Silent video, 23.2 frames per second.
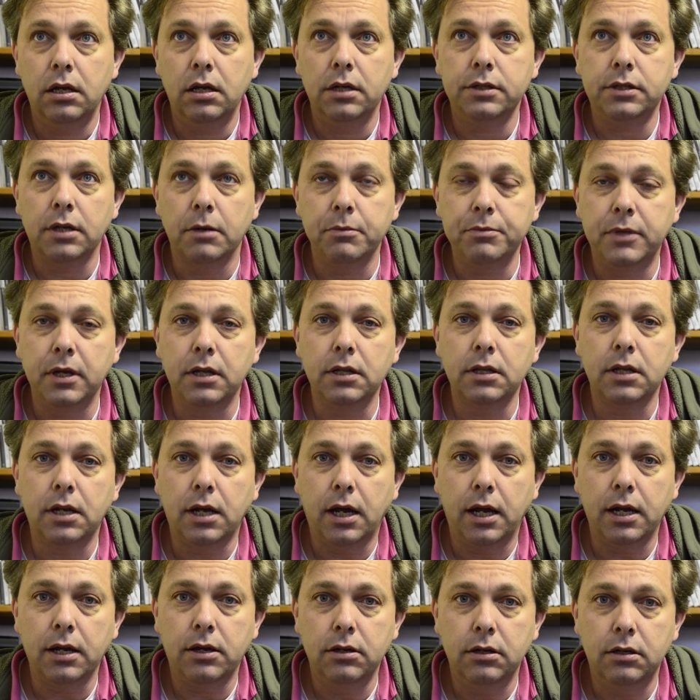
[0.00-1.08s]
something that
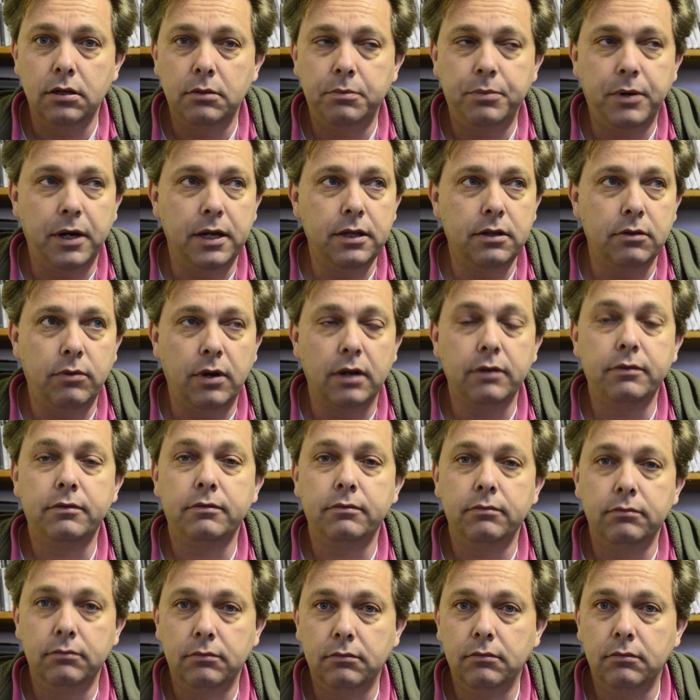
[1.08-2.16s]
I could pay the rent
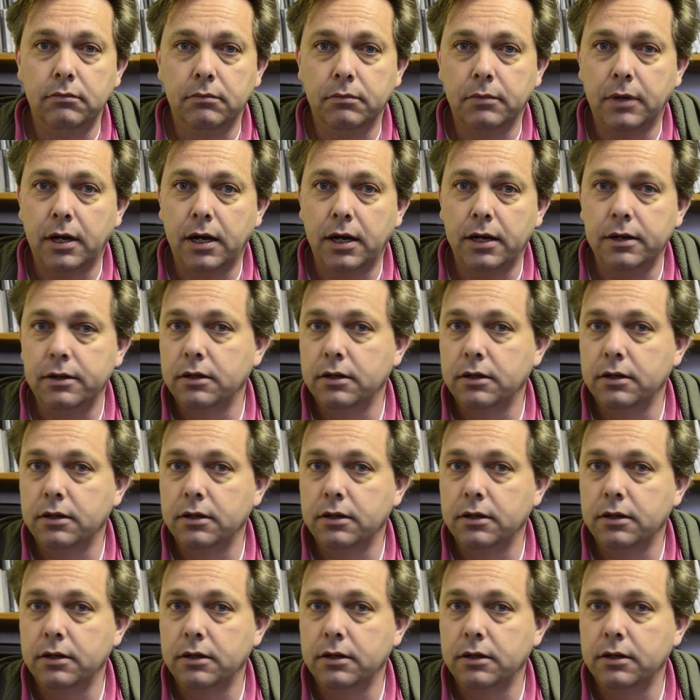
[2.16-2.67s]
by.